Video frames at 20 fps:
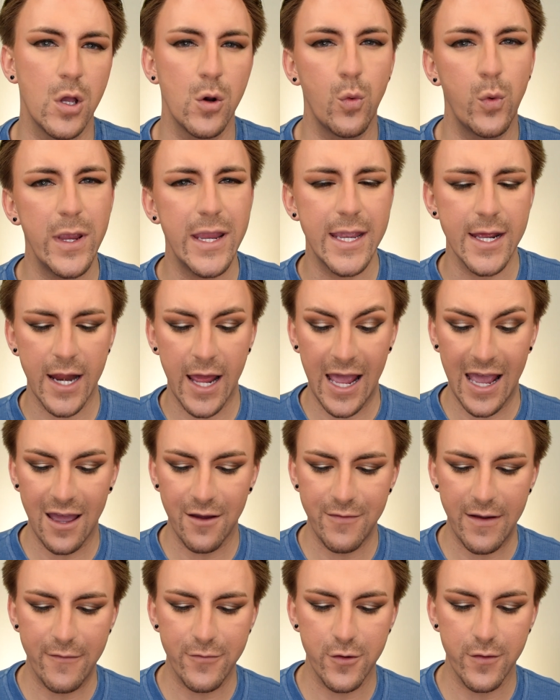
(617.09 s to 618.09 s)
week and a
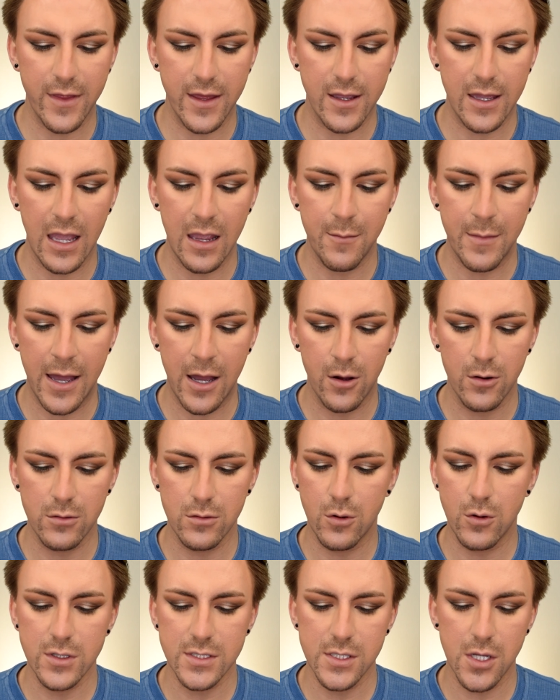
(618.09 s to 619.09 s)
half after they came out
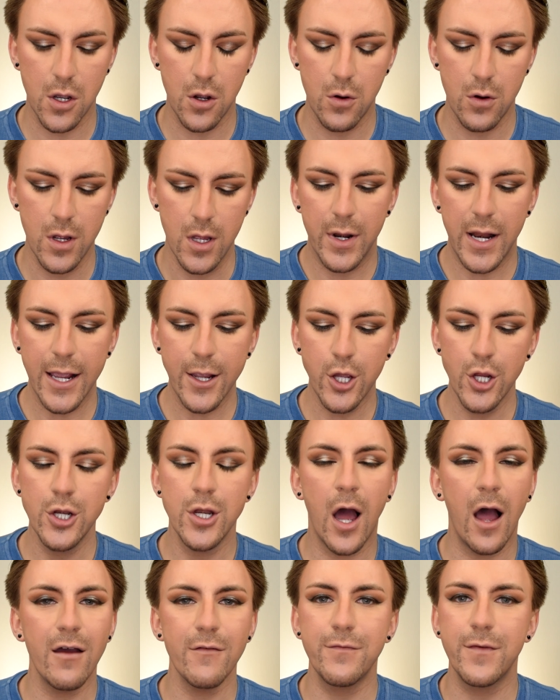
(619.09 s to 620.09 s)
or so, but I could
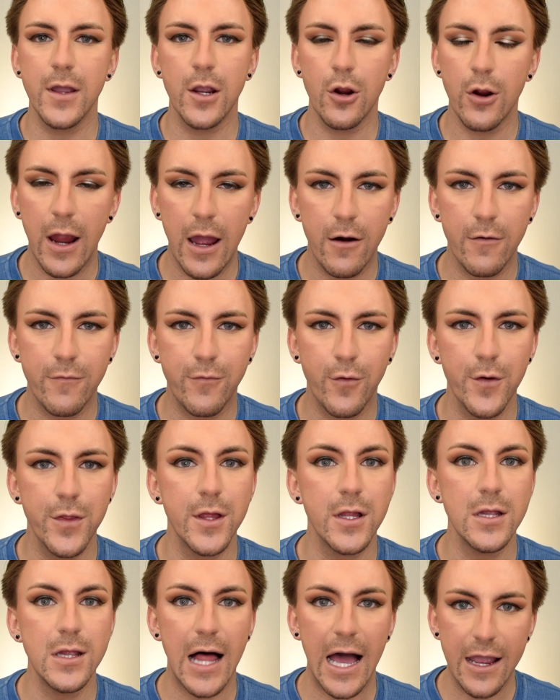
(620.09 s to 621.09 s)
not figure out for
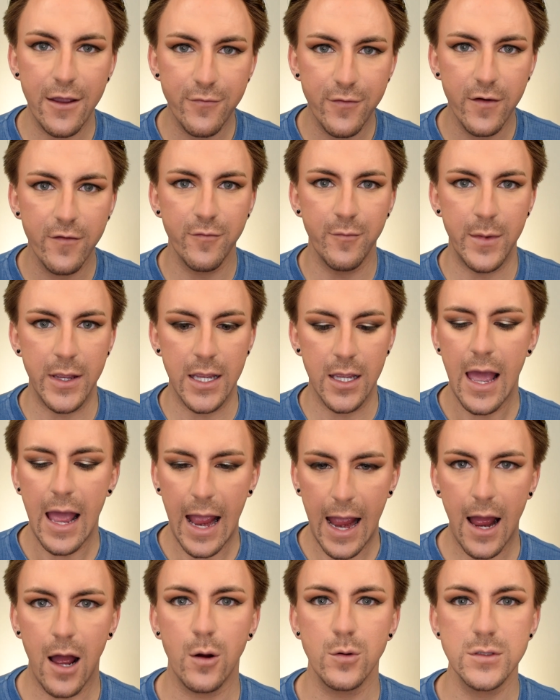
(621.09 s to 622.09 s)
the life of me
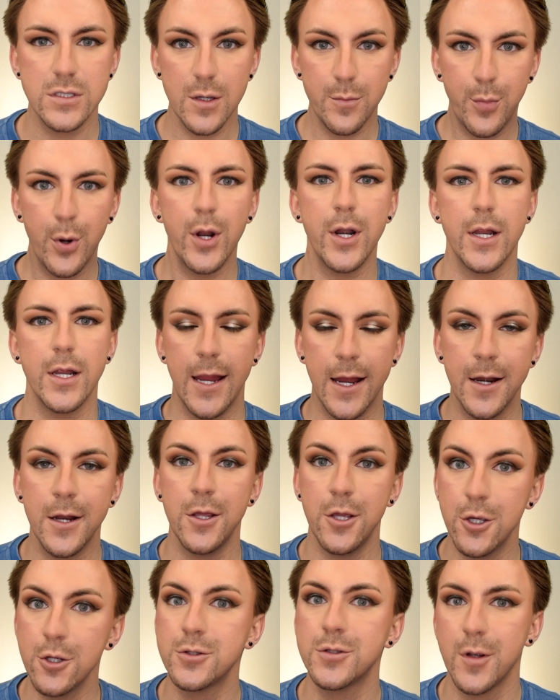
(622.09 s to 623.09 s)
how to put it in
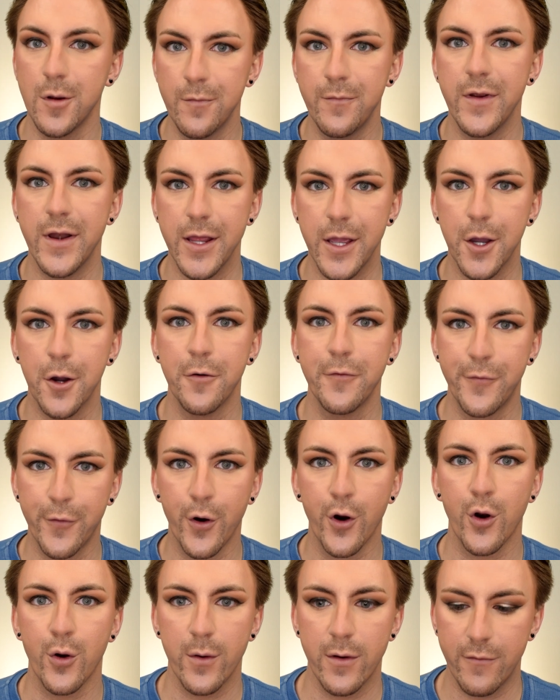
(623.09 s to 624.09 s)
a YouTube video
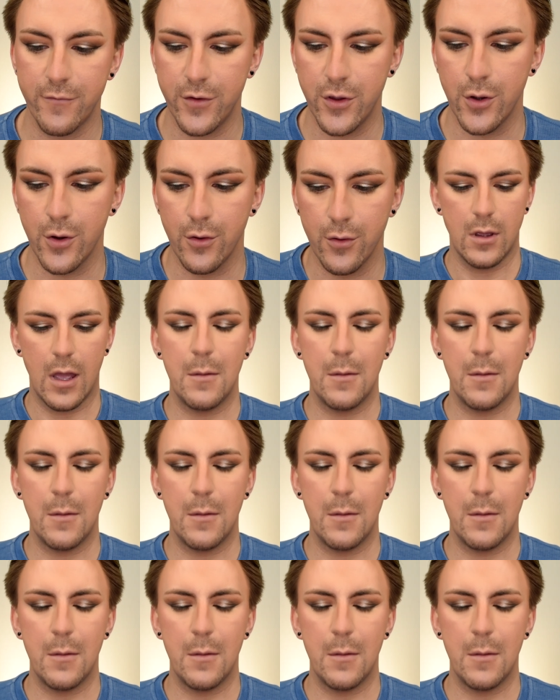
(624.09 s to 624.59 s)
for a review.